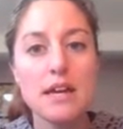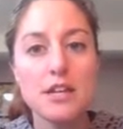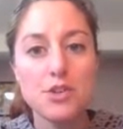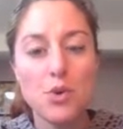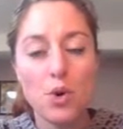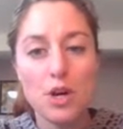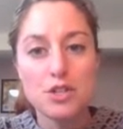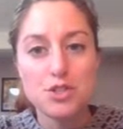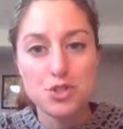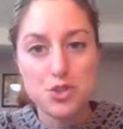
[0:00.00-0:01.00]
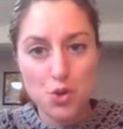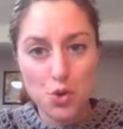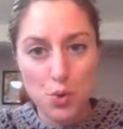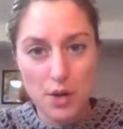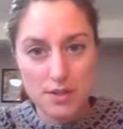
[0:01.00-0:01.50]
In your
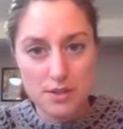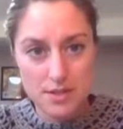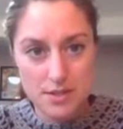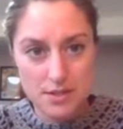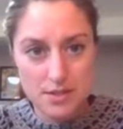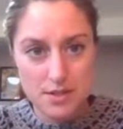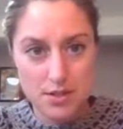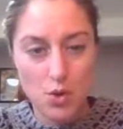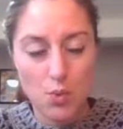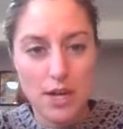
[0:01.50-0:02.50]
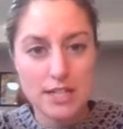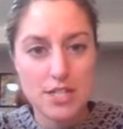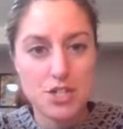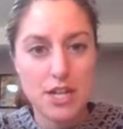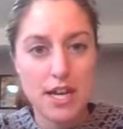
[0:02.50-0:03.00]
tools, you want
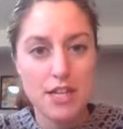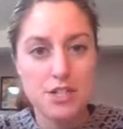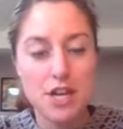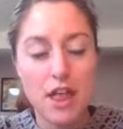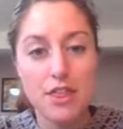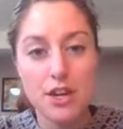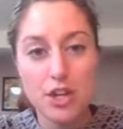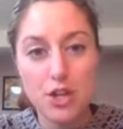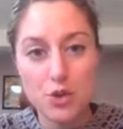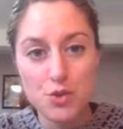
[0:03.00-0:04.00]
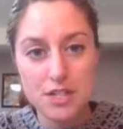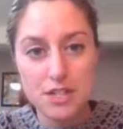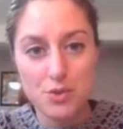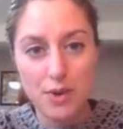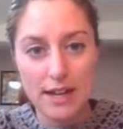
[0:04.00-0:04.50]
to change the
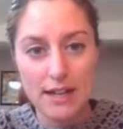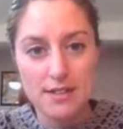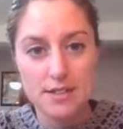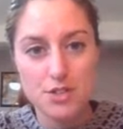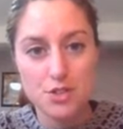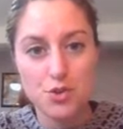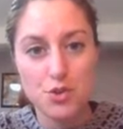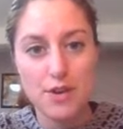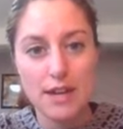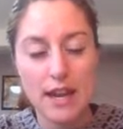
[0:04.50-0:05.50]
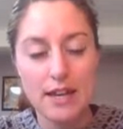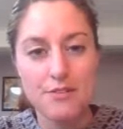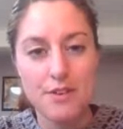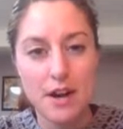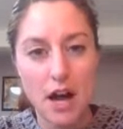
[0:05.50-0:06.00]
usage rights to
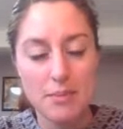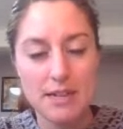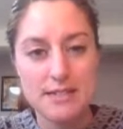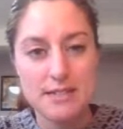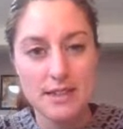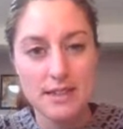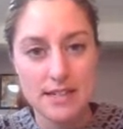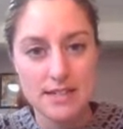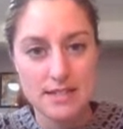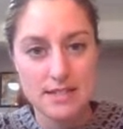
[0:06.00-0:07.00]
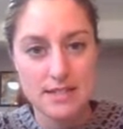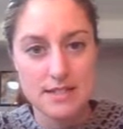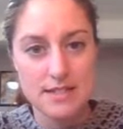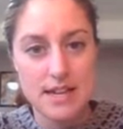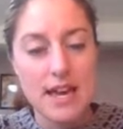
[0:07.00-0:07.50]
Creative Commons licenses.